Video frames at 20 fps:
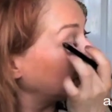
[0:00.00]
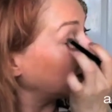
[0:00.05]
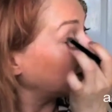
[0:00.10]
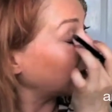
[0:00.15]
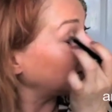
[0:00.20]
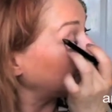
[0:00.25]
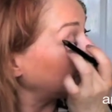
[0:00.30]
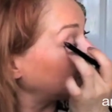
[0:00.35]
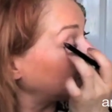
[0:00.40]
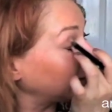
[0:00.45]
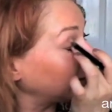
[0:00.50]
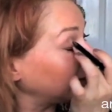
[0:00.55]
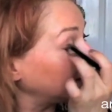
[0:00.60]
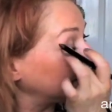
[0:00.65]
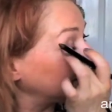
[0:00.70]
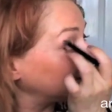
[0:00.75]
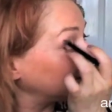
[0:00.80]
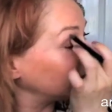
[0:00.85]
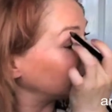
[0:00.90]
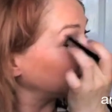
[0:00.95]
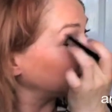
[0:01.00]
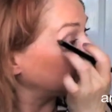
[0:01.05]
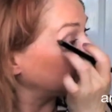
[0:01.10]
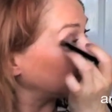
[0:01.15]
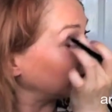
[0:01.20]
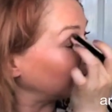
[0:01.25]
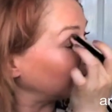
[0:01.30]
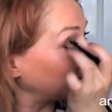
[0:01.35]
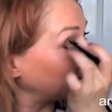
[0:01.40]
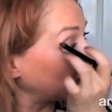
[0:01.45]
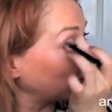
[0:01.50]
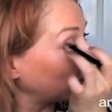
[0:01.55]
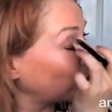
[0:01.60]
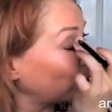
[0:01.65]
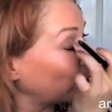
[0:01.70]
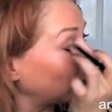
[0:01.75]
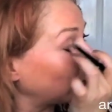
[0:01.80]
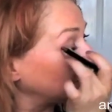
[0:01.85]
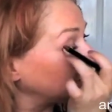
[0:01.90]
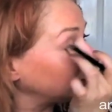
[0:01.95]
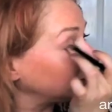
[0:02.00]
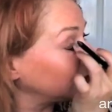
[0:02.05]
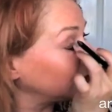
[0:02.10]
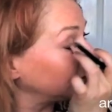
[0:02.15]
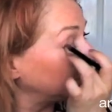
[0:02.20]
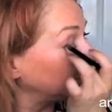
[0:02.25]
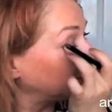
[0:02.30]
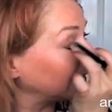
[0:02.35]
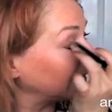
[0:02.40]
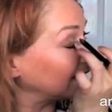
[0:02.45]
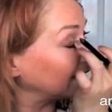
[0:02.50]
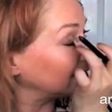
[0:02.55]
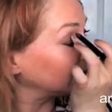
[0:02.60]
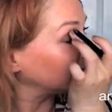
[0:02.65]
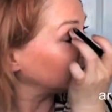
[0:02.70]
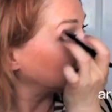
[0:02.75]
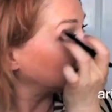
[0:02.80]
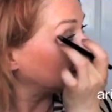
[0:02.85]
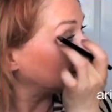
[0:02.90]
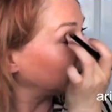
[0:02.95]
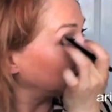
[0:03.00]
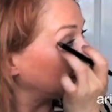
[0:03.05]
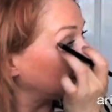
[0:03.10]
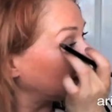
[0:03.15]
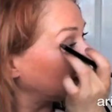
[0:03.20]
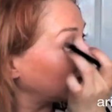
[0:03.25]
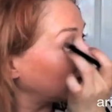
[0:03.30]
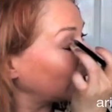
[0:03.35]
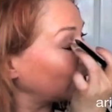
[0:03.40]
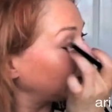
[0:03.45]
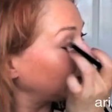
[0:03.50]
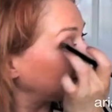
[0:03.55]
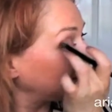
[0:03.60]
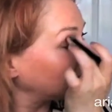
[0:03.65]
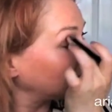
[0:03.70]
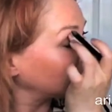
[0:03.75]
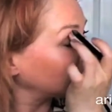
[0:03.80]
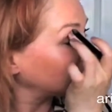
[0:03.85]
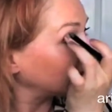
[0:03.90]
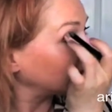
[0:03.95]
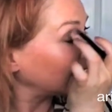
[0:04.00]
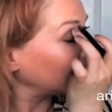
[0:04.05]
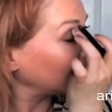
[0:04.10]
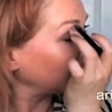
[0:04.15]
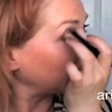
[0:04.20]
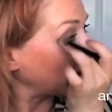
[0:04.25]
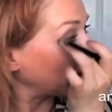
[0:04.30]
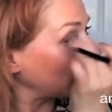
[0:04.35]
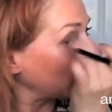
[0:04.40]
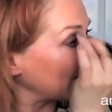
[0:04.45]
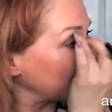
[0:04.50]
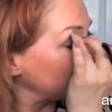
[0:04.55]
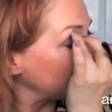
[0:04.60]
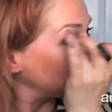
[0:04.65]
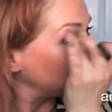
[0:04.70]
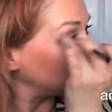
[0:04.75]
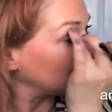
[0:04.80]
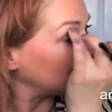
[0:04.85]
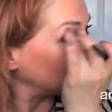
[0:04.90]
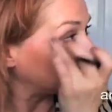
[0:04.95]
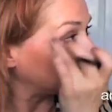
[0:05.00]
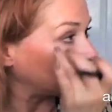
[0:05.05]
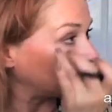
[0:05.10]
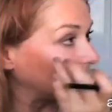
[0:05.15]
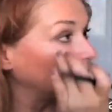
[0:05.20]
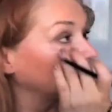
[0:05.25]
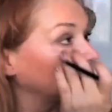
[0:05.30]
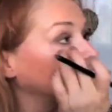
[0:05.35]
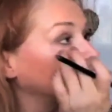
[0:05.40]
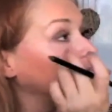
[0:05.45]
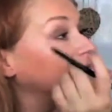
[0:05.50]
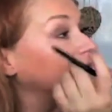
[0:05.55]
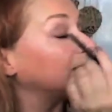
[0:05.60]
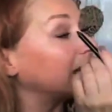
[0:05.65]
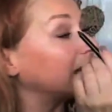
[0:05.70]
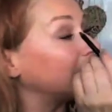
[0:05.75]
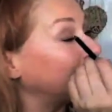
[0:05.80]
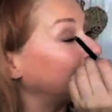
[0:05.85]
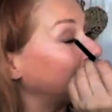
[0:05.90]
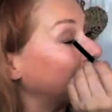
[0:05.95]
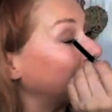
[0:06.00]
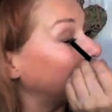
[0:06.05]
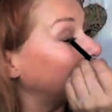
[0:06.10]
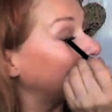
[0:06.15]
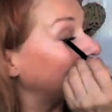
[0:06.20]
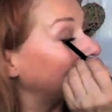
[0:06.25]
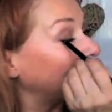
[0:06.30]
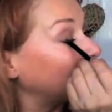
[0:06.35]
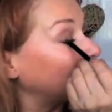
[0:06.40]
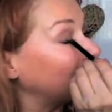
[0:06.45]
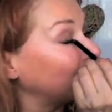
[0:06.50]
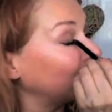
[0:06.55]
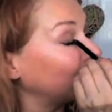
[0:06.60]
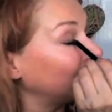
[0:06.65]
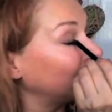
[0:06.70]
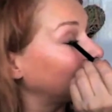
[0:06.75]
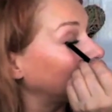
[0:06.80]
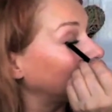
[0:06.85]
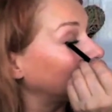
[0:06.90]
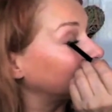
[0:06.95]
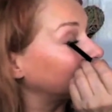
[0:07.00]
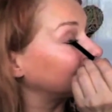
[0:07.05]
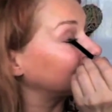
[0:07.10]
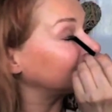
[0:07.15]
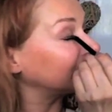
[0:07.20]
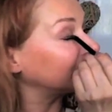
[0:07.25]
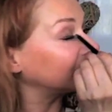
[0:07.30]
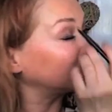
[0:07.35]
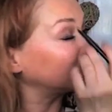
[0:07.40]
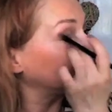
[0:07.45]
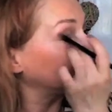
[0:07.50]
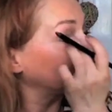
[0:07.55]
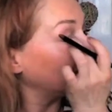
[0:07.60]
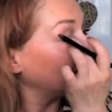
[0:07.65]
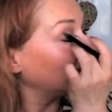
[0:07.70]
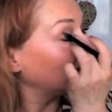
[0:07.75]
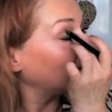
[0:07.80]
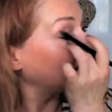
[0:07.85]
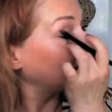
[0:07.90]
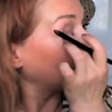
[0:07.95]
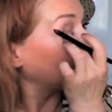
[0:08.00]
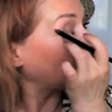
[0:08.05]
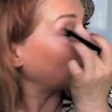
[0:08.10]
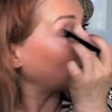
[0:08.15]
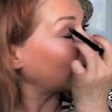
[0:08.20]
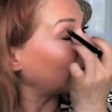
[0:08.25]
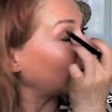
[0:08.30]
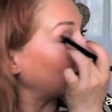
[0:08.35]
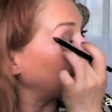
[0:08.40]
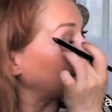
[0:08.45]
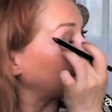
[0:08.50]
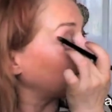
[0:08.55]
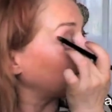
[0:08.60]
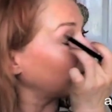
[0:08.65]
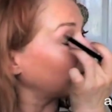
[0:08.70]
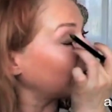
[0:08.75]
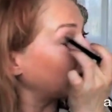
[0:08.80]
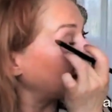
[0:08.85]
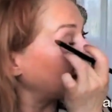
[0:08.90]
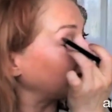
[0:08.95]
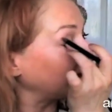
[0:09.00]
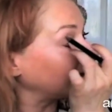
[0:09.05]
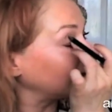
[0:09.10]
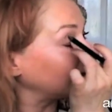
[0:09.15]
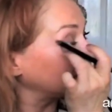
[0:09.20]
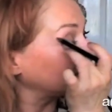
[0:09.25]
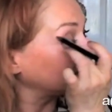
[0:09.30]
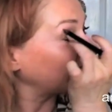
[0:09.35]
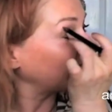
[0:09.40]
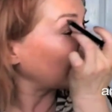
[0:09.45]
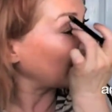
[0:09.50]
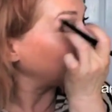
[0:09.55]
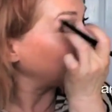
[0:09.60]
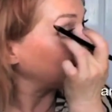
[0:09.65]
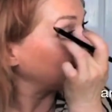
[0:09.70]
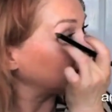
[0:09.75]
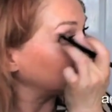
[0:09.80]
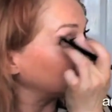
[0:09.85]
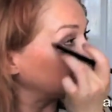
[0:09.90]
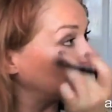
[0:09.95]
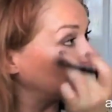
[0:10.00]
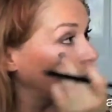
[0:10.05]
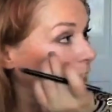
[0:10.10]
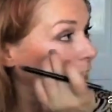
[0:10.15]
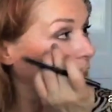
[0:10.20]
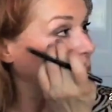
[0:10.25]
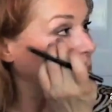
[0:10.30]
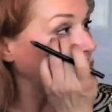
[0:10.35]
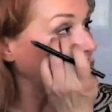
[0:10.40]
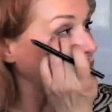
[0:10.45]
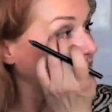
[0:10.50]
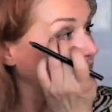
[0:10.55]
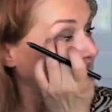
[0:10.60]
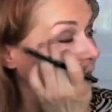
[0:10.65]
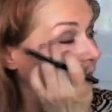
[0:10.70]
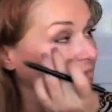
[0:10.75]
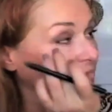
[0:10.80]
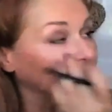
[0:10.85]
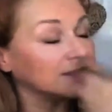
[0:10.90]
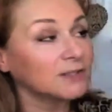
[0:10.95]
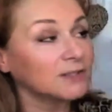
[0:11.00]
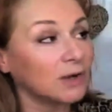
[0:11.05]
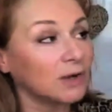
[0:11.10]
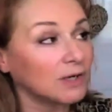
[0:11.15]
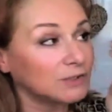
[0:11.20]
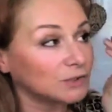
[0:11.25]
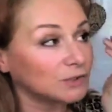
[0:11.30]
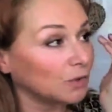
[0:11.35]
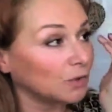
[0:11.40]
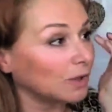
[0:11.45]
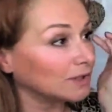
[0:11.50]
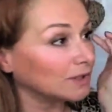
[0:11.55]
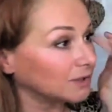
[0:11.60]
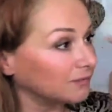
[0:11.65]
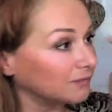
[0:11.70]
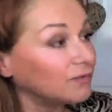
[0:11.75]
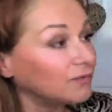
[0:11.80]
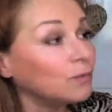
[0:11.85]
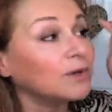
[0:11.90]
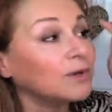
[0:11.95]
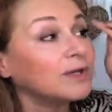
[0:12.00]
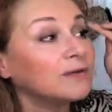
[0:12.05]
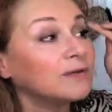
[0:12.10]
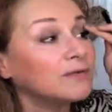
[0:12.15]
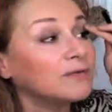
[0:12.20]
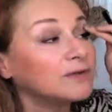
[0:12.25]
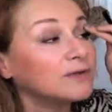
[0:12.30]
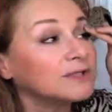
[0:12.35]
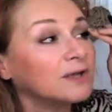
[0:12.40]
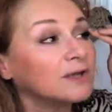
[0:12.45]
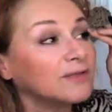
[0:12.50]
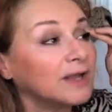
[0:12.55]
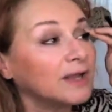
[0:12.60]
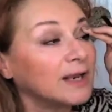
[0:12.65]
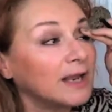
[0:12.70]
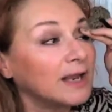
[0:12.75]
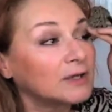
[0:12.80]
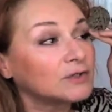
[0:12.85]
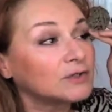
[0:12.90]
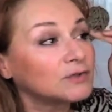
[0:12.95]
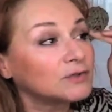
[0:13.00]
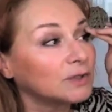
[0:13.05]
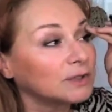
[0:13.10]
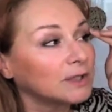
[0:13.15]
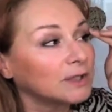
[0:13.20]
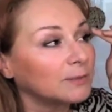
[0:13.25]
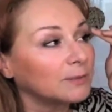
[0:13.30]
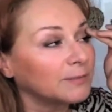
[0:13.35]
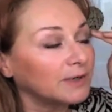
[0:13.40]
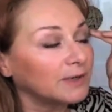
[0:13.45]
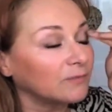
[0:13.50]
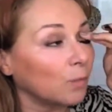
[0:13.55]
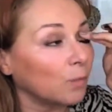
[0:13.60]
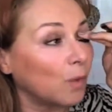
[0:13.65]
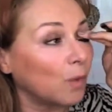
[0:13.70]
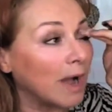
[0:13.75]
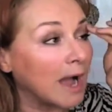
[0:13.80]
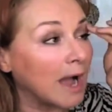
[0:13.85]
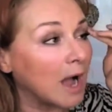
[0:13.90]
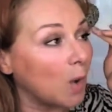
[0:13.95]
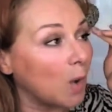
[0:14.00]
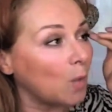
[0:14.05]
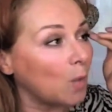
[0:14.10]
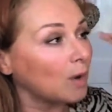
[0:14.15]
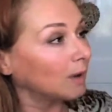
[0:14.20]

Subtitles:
They're easy to blend, but once you've blended them, within, say, about a minute, they will stay put and they will not shift. The black is fabulous if you want kohl inside your eyes, if you want to give yourself that extra little bit of wow.